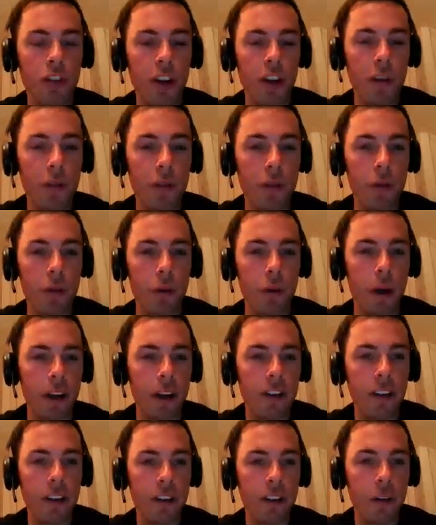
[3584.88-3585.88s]
yourself in the
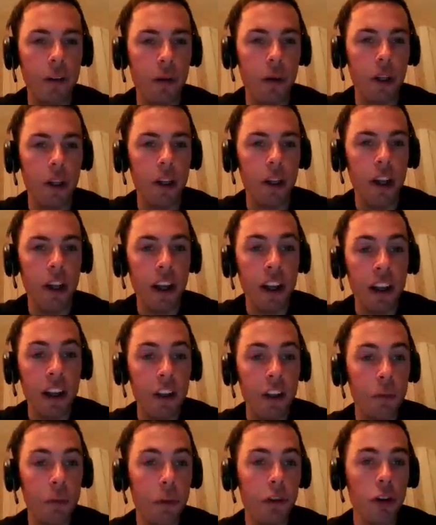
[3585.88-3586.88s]
right category,
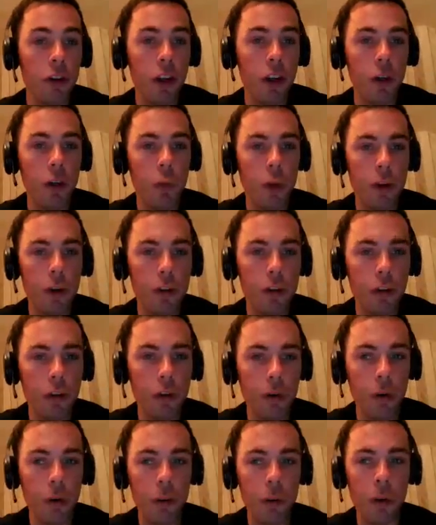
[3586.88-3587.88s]
especially in
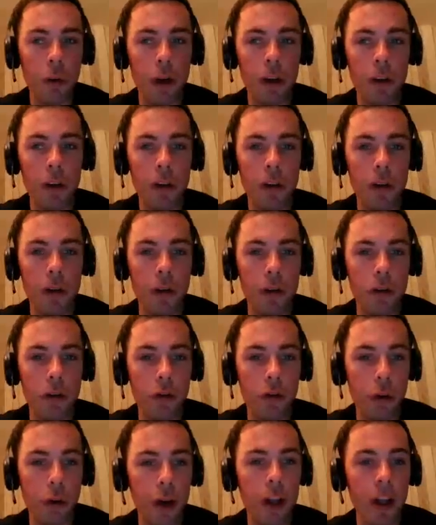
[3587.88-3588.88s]
winter when
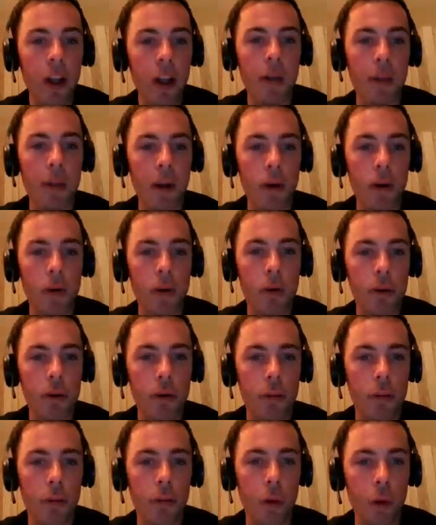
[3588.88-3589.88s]
training
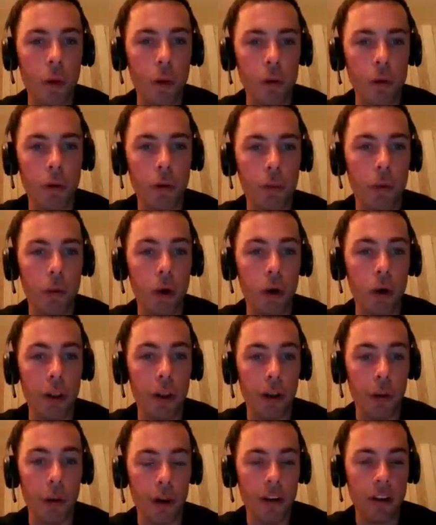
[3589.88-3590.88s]
matters more
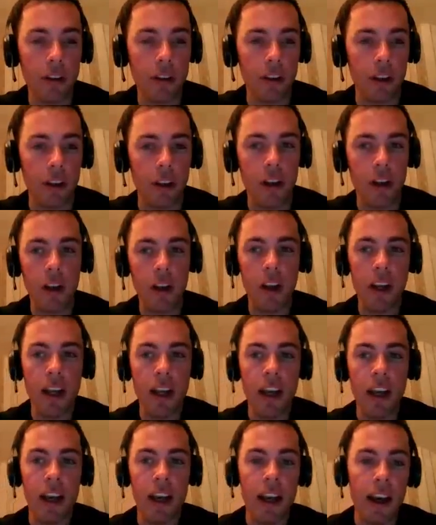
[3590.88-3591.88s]
than racing.
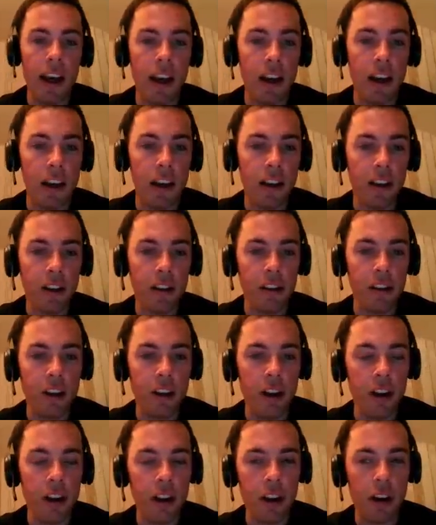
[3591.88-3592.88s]
And
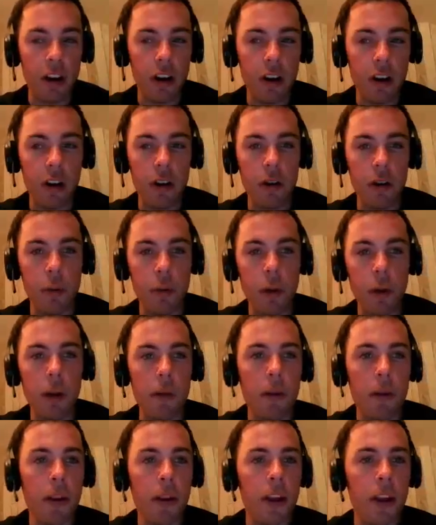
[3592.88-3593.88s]

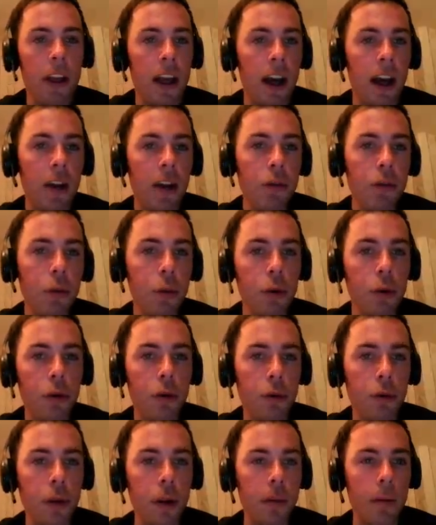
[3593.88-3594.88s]
well,
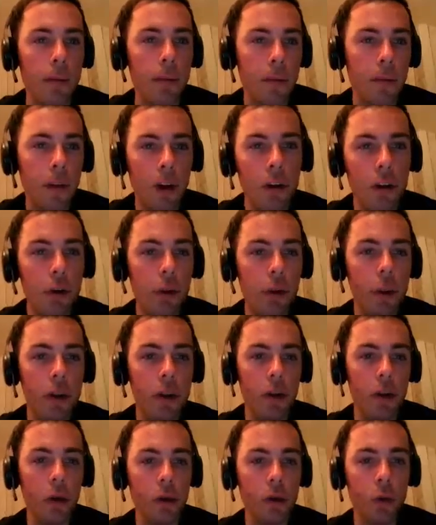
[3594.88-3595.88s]
afterwards, well, on the
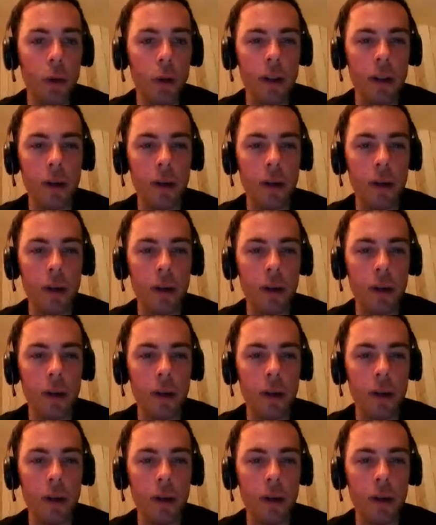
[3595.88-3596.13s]
results,